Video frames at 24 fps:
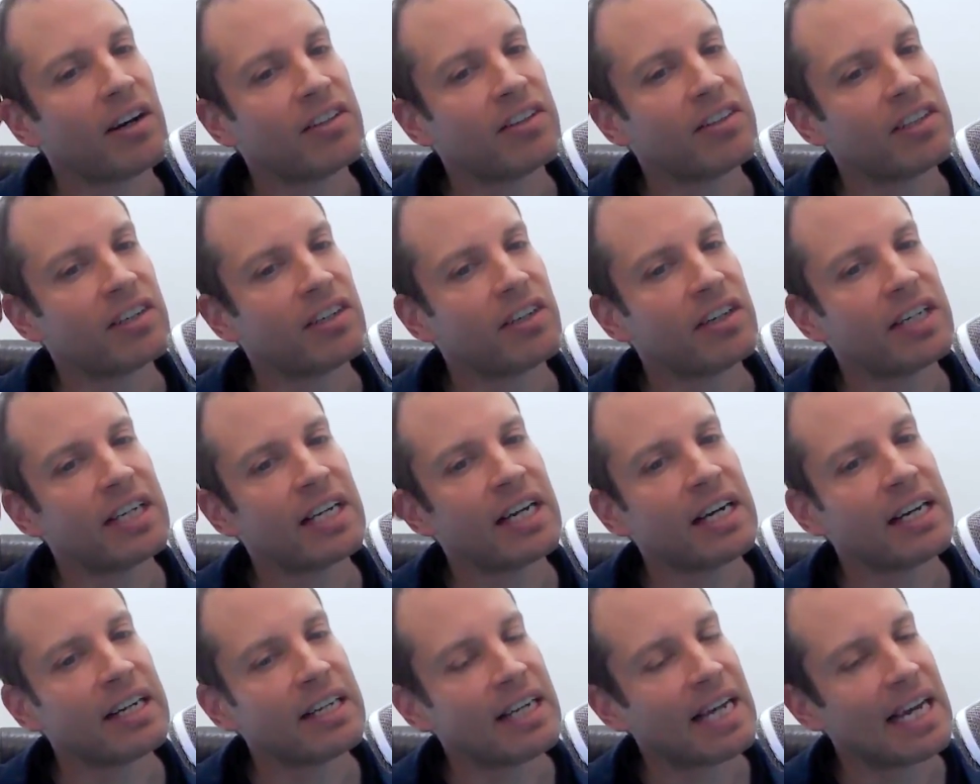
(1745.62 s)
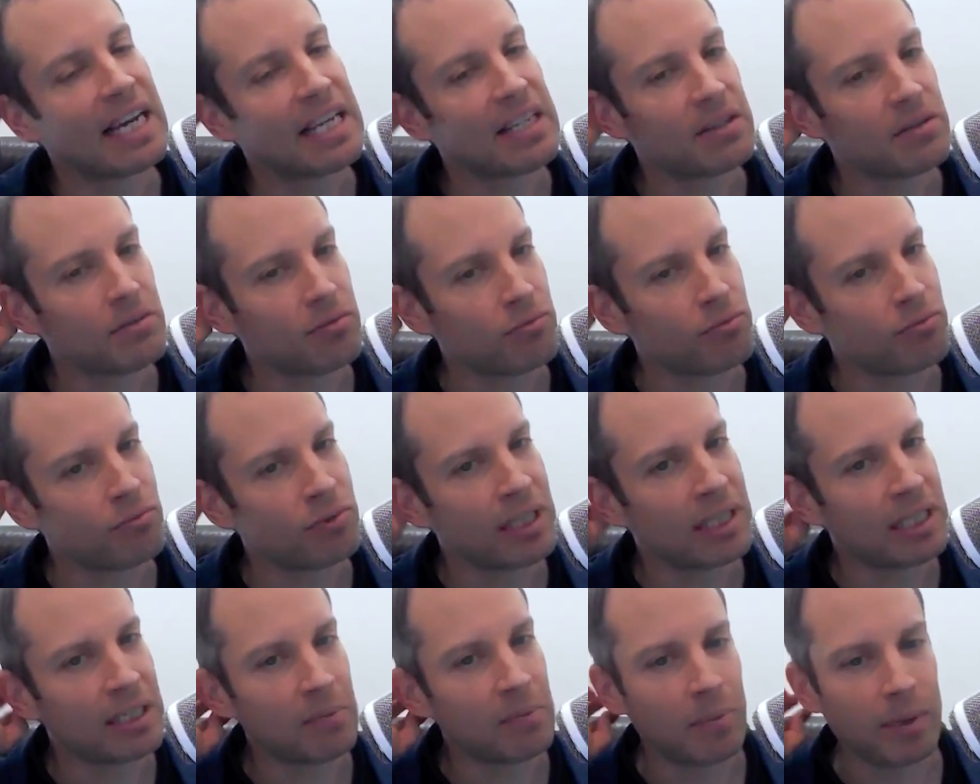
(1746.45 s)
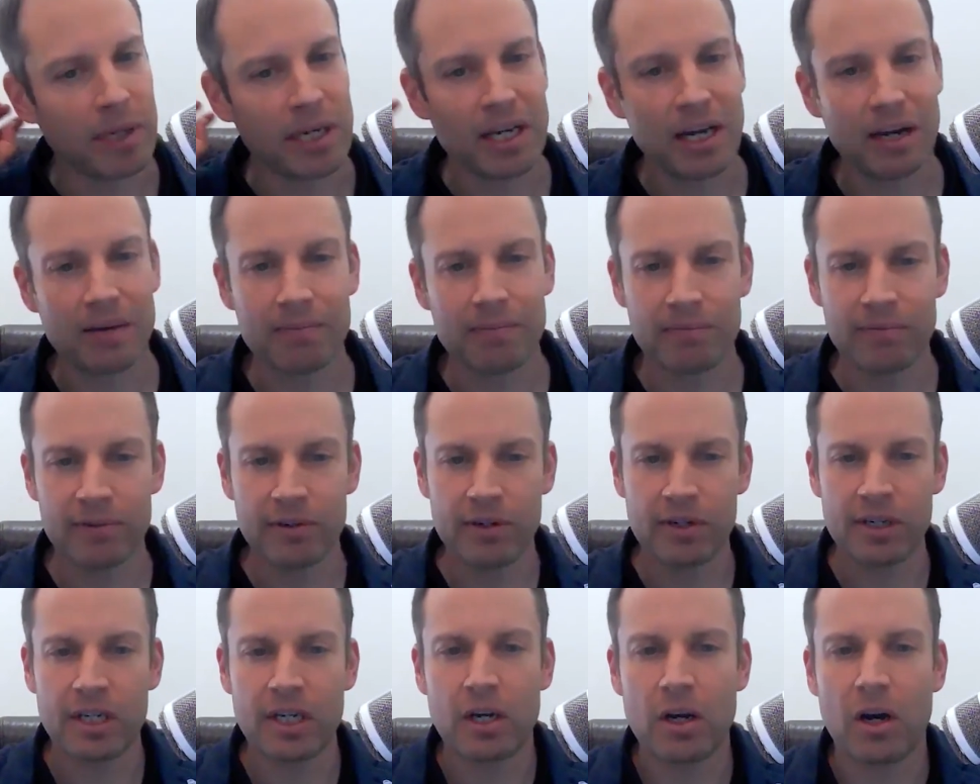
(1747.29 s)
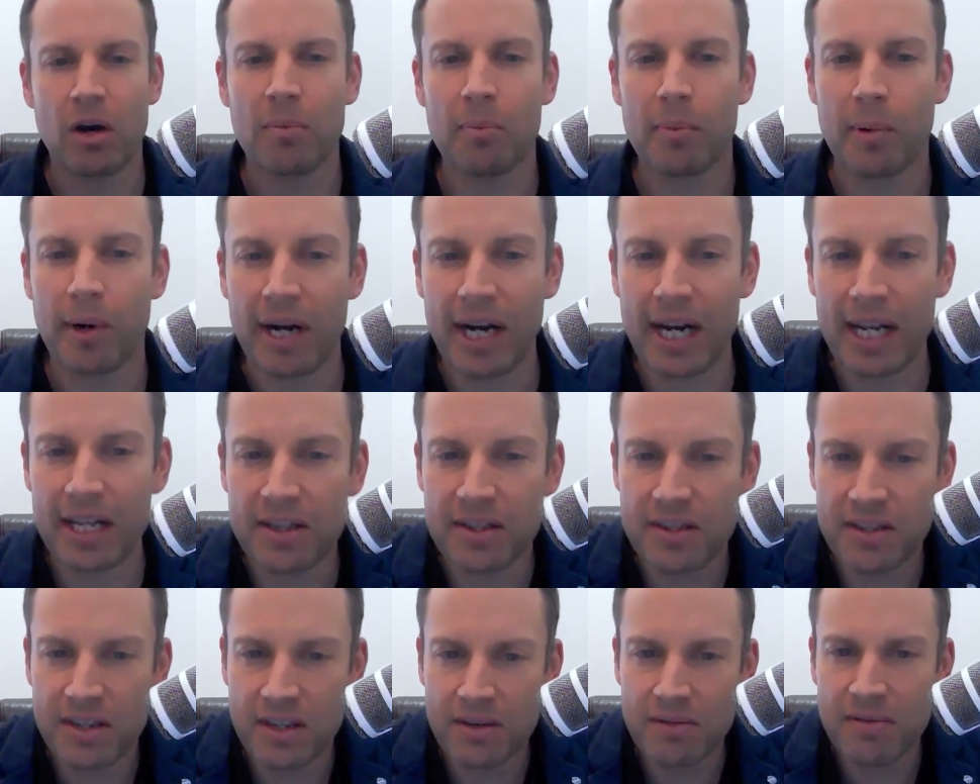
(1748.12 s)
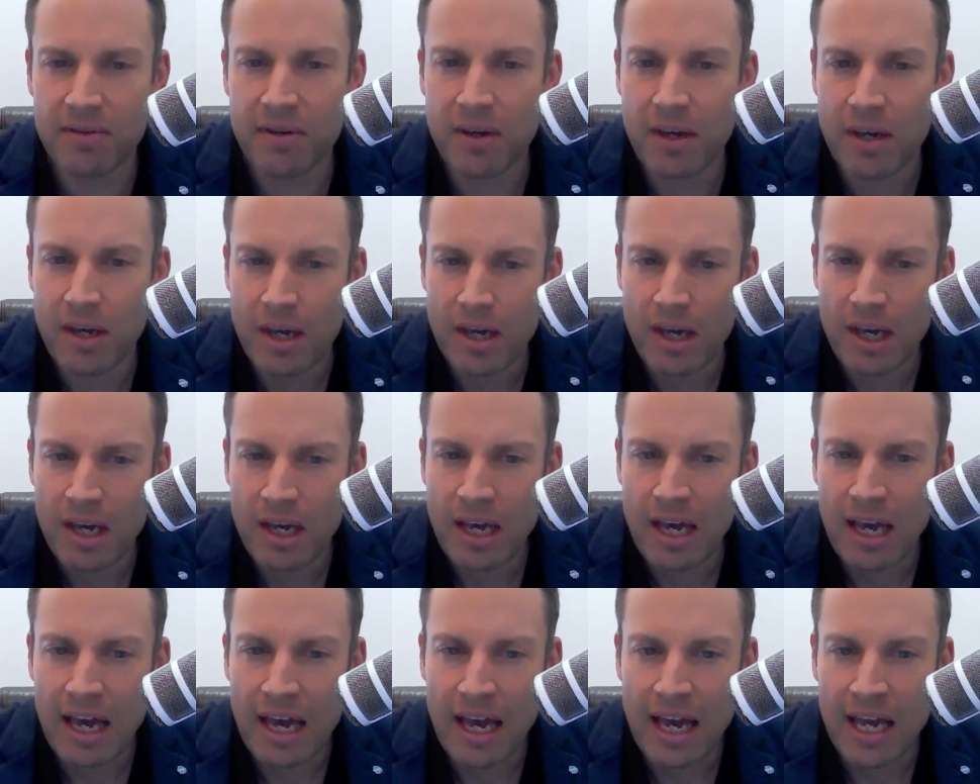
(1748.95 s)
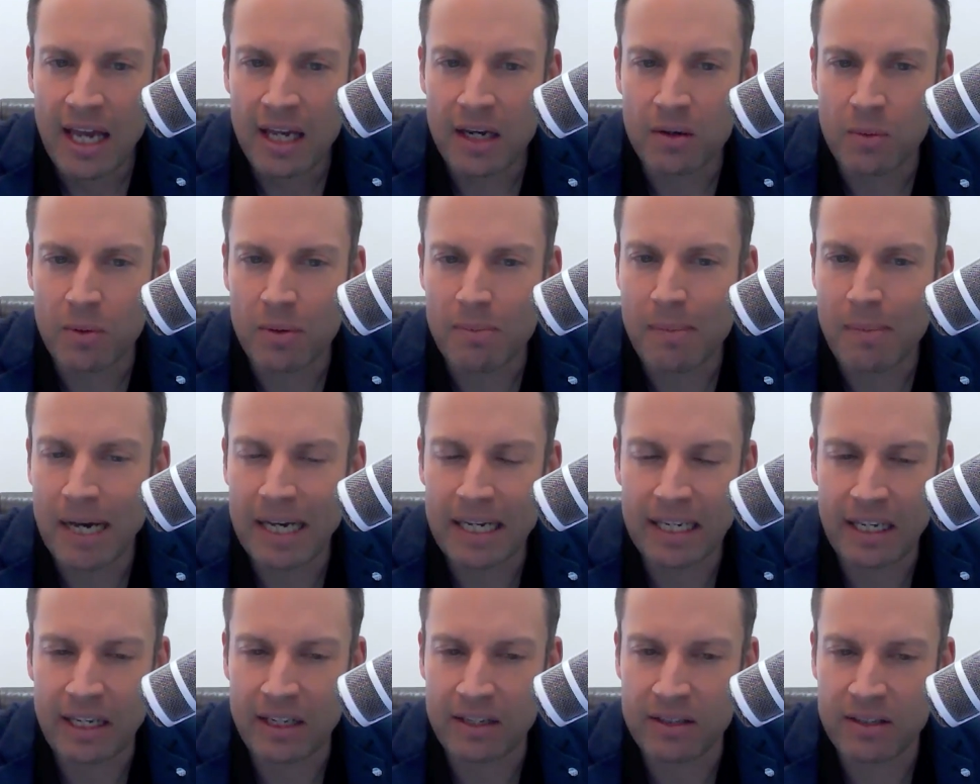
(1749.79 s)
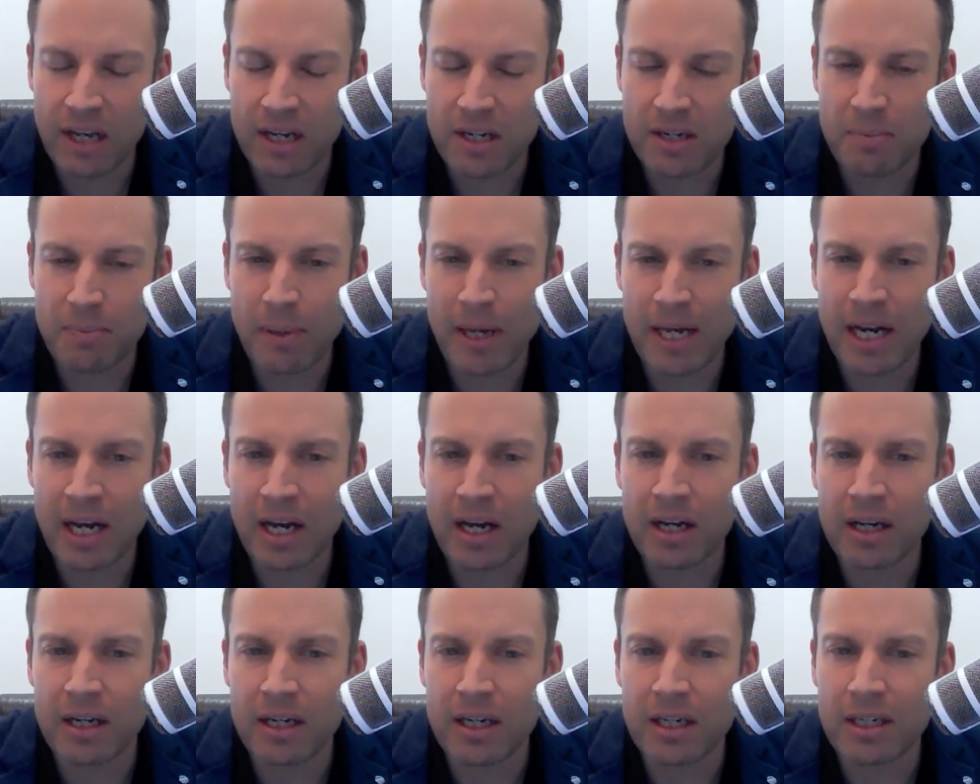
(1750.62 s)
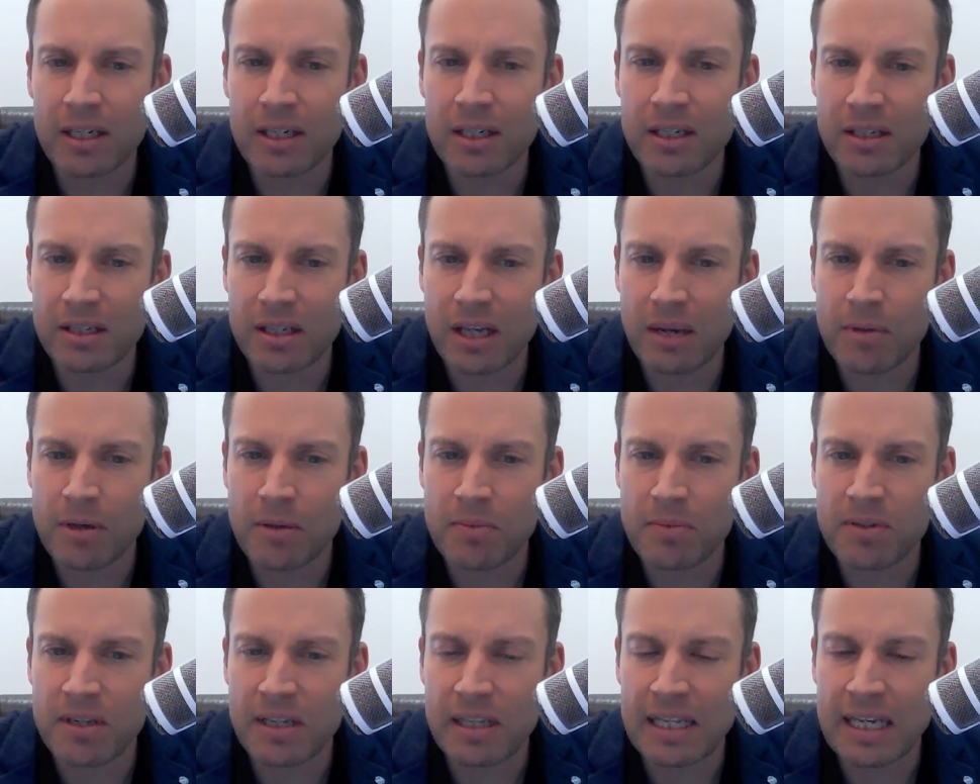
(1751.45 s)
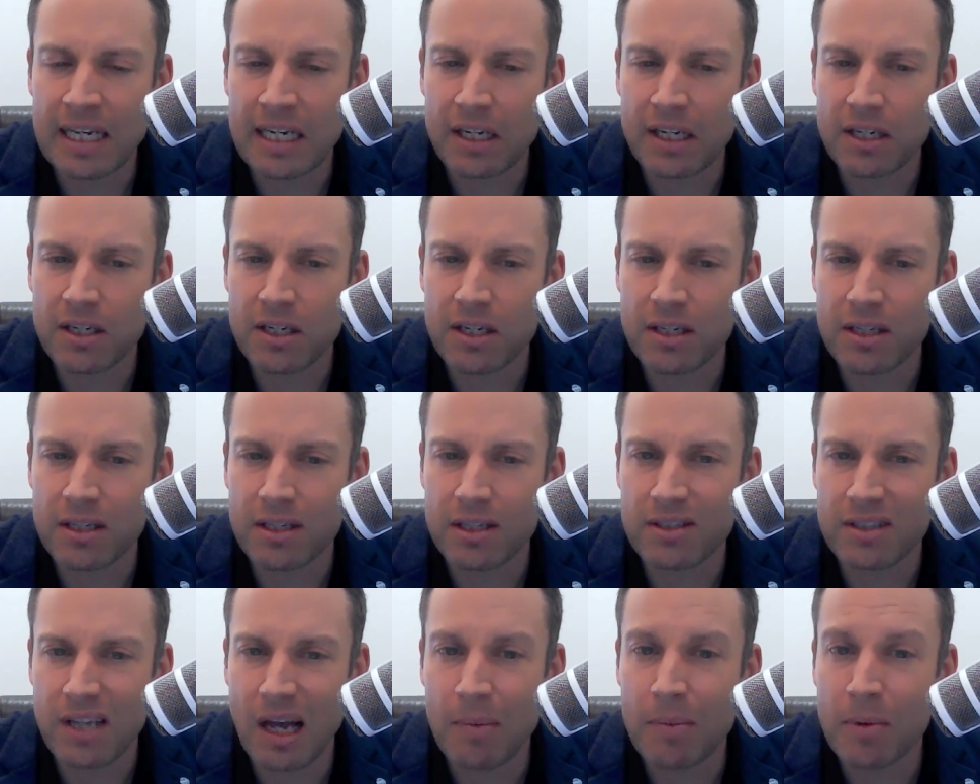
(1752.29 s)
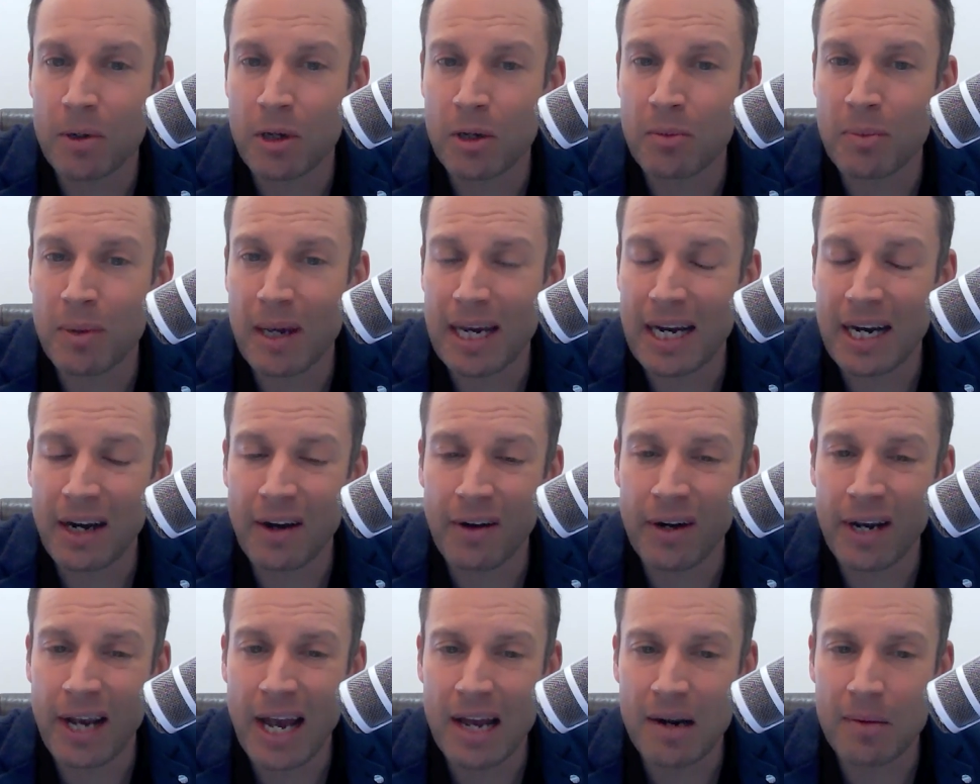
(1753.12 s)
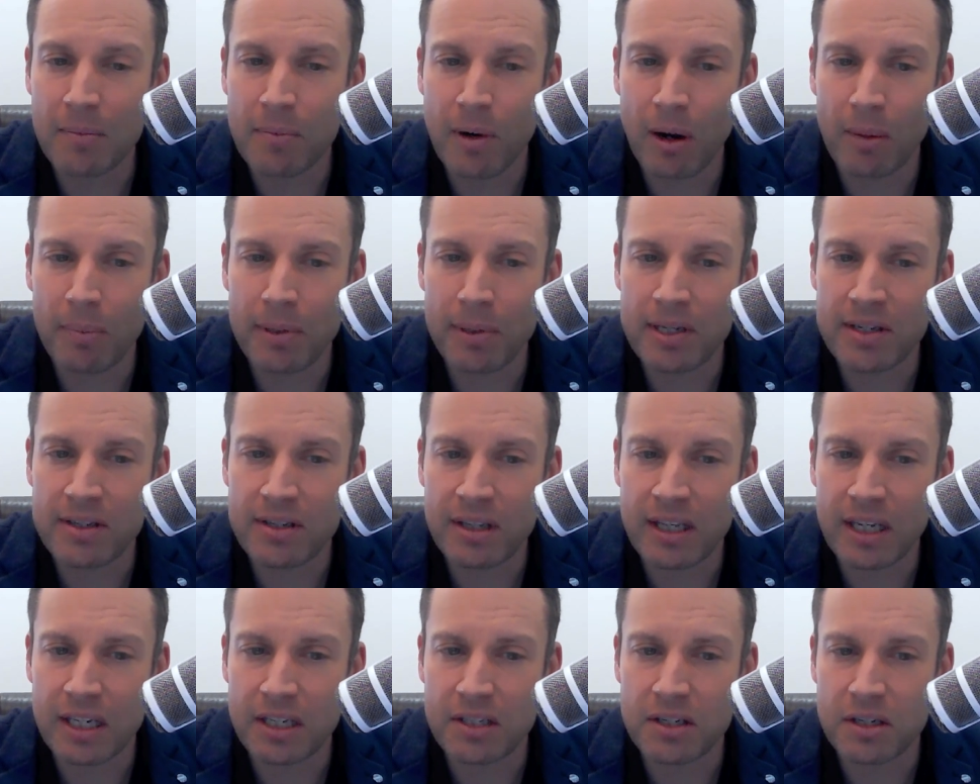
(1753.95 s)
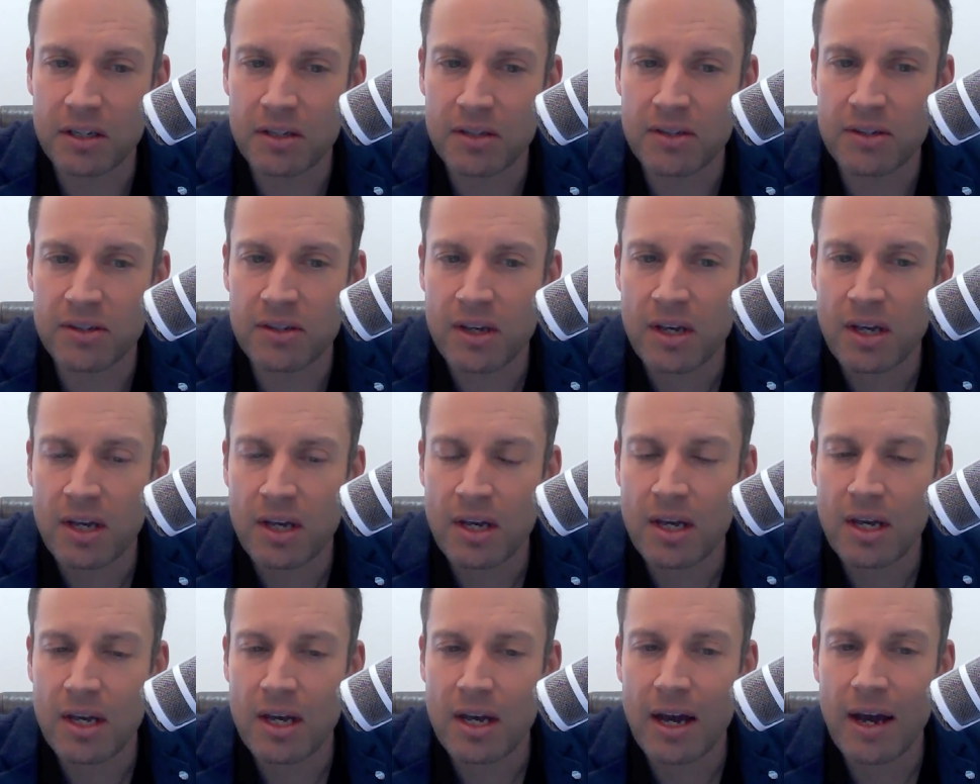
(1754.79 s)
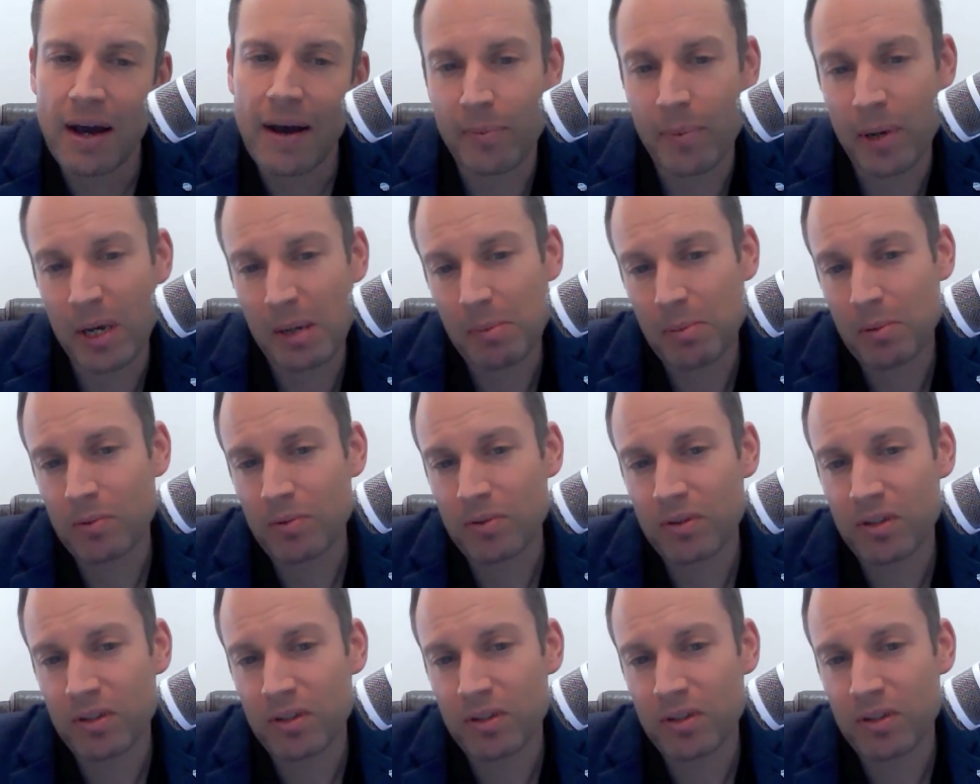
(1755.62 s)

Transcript: criteria has really become very comprehensive, and we're making such better suburb area and property selections for people.